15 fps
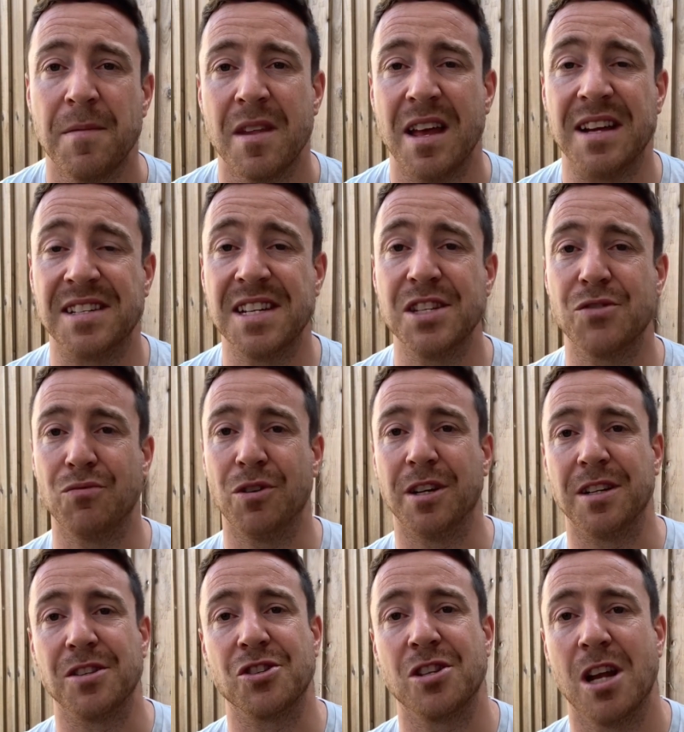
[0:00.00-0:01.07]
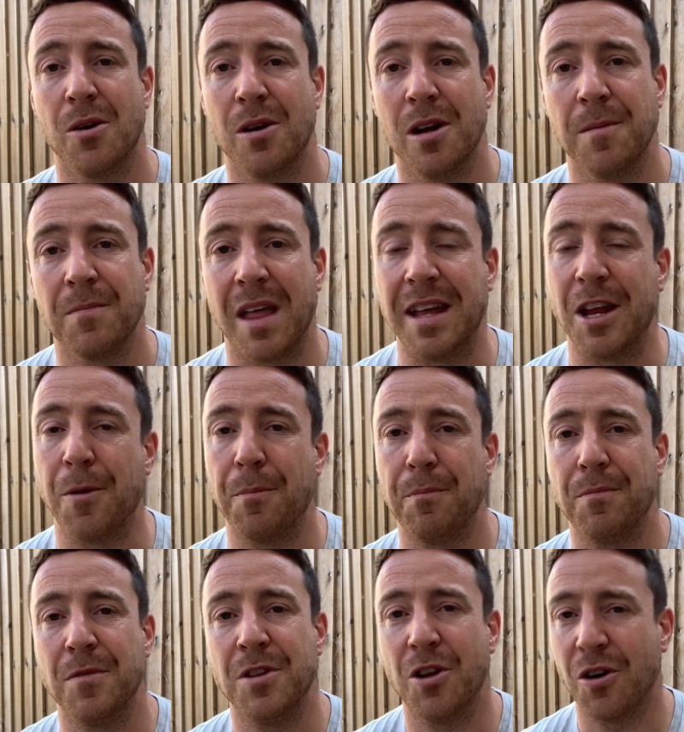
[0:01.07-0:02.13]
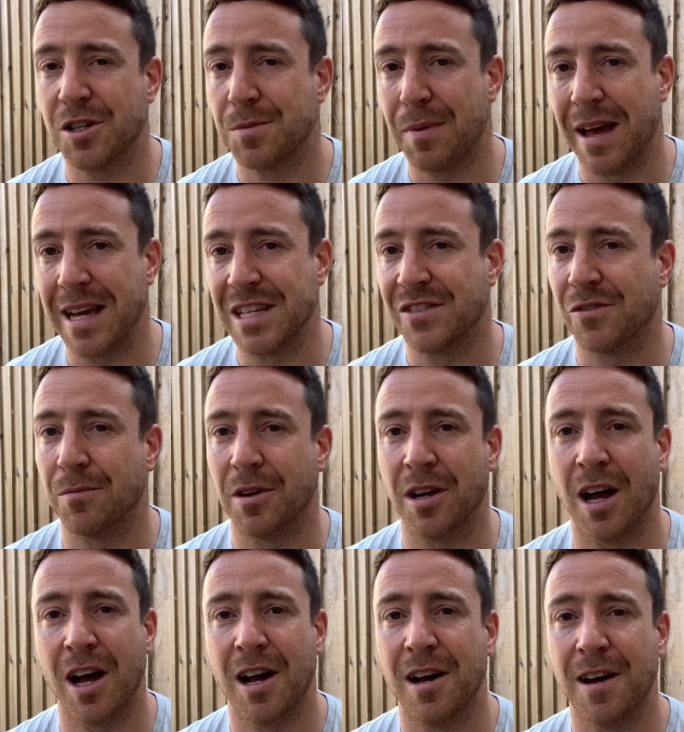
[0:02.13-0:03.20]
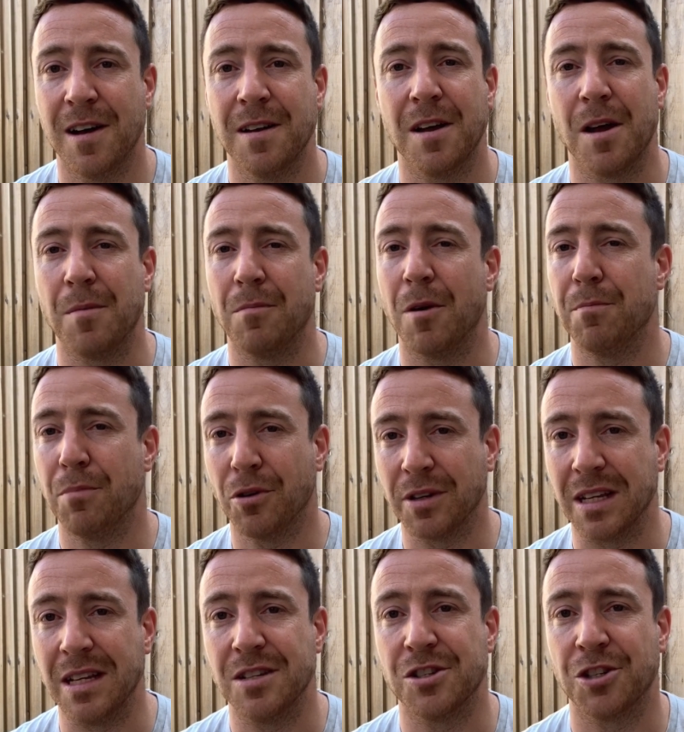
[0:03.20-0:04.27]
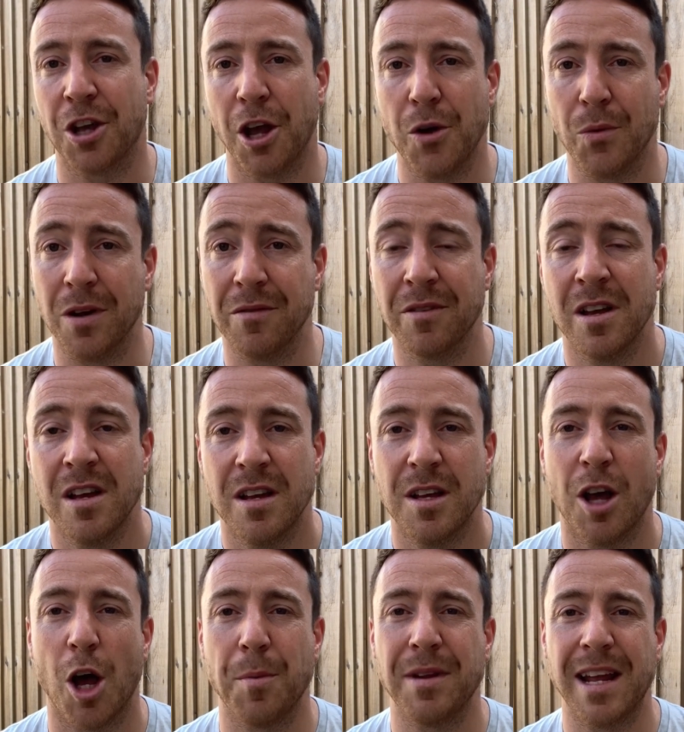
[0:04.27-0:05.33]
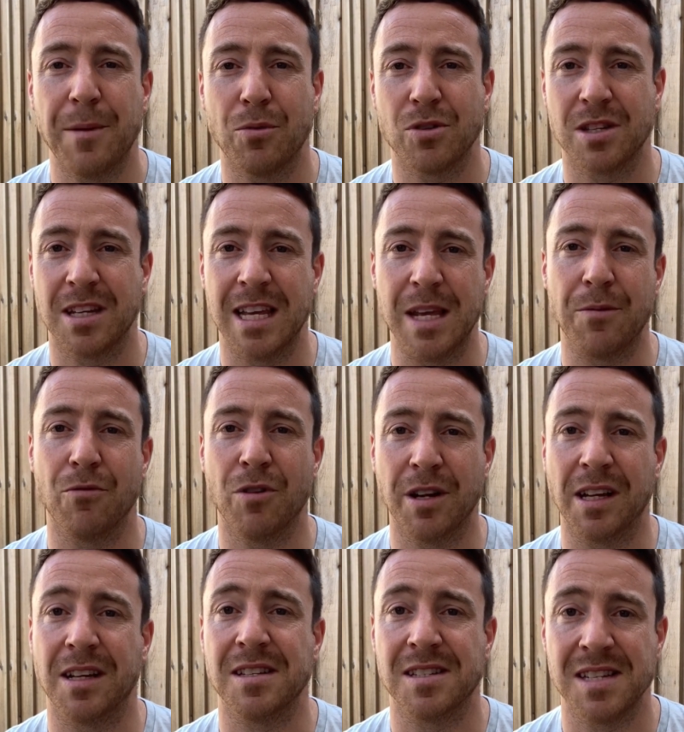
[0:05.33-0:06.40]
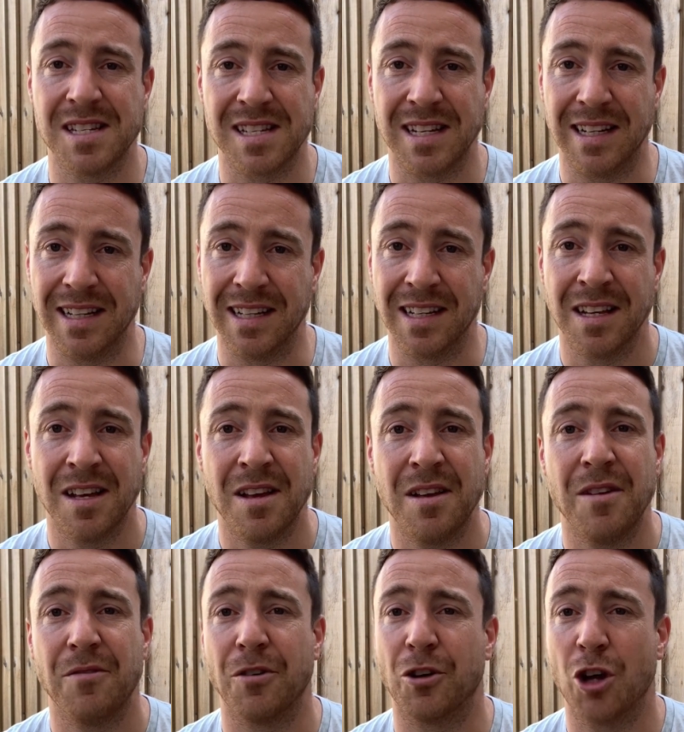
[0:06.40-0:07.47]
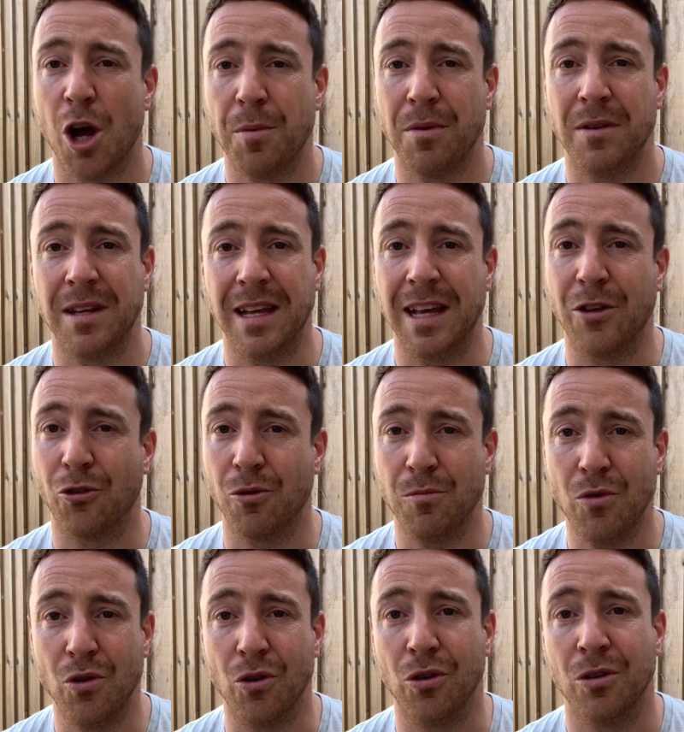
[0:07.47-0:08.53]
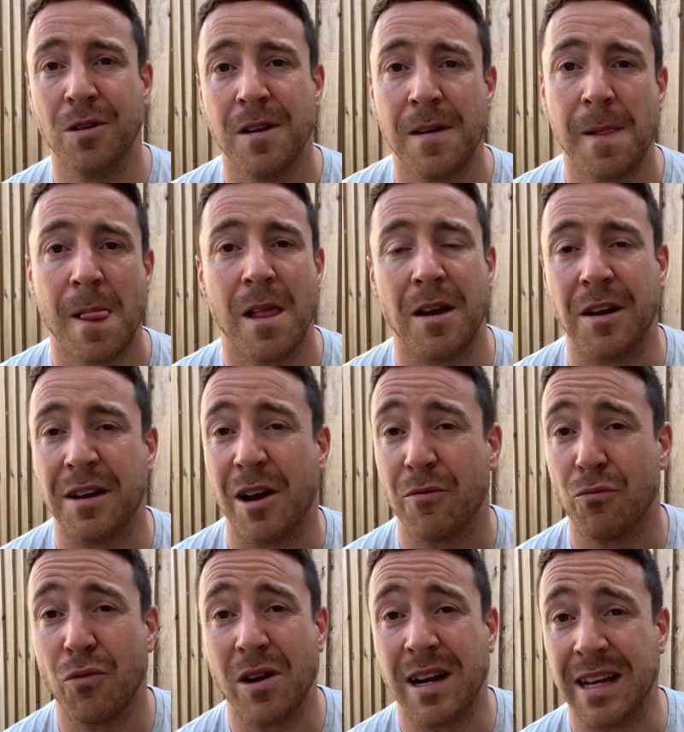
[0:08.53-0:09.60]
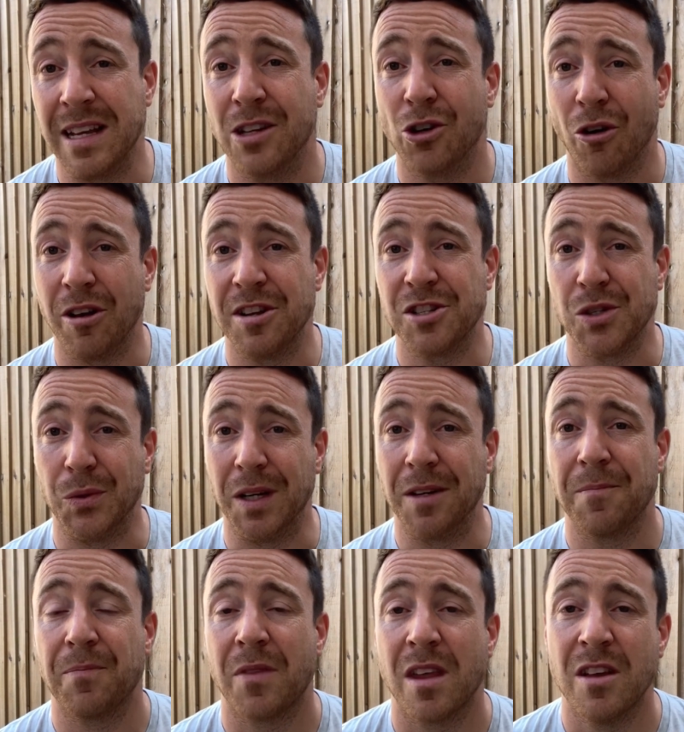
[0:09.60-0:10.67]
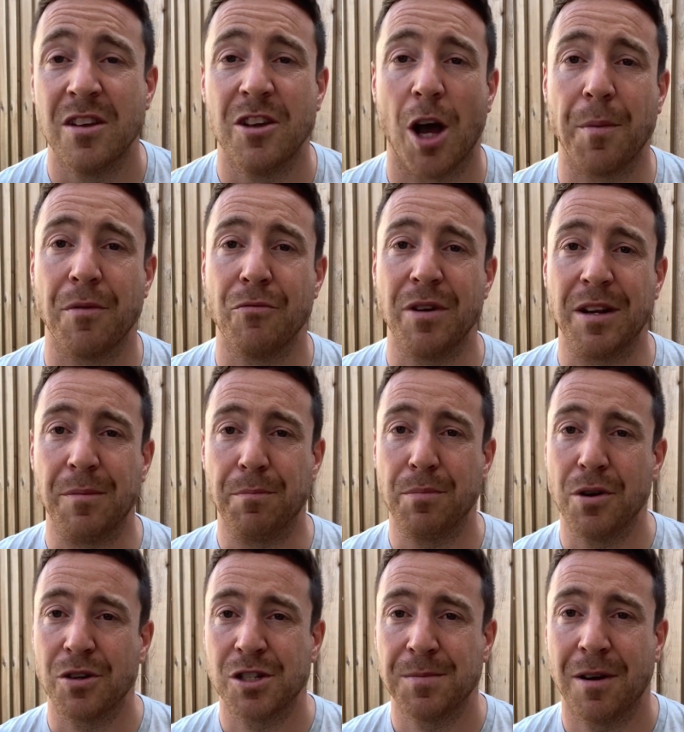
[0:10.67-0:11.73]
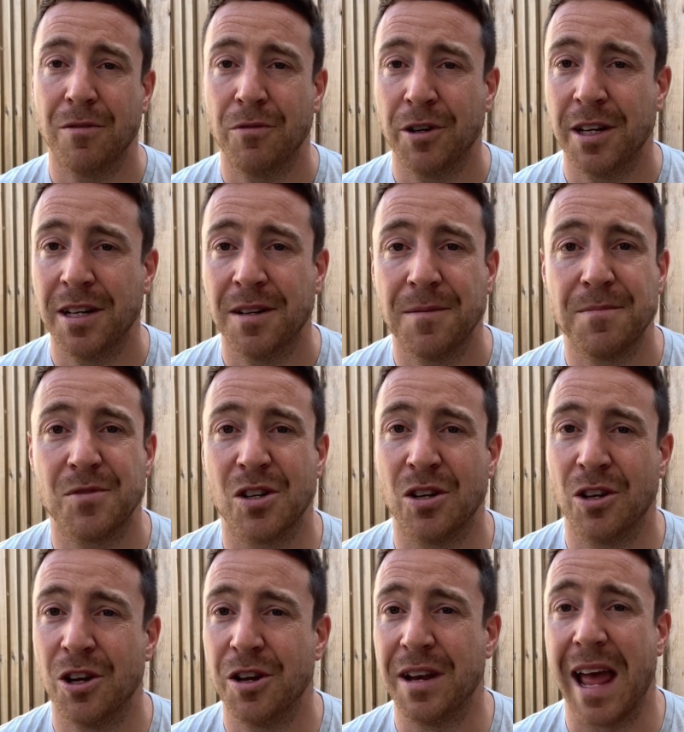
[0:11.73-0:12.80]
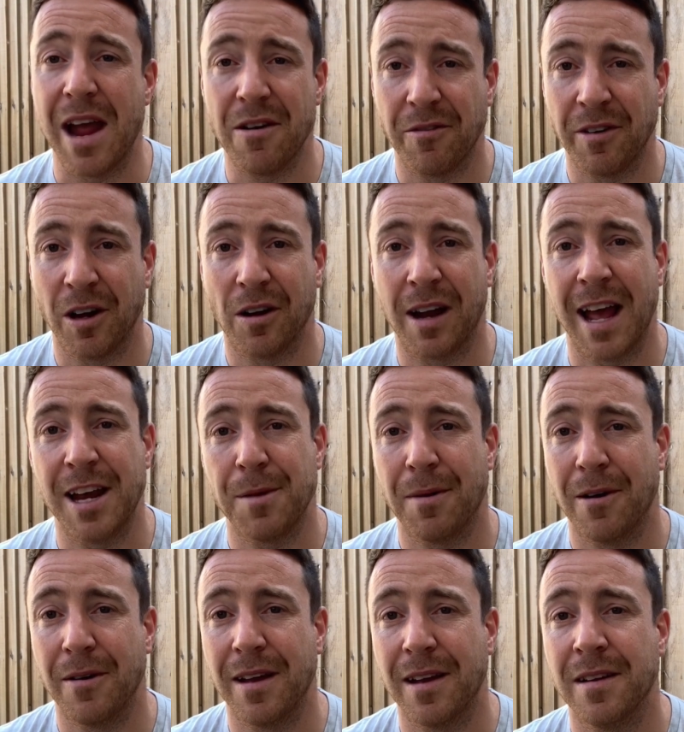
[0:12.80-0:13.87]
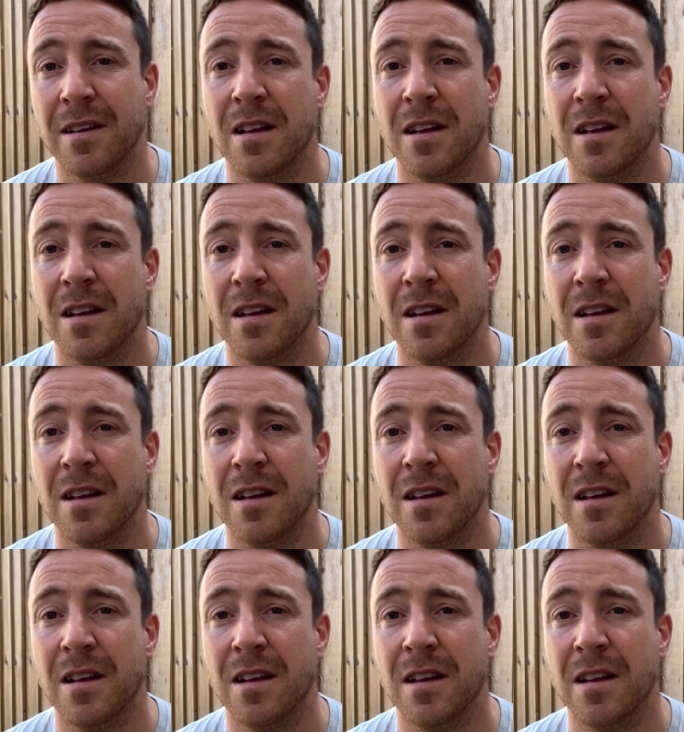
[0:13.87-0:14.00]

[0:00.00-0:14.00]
And since running slower and at a nice pace for my heart and my body to cope with, I've been able to keep running consistently for a couple of years or more, and I've really got into it. I've been reading books about running to learn everything I can about it.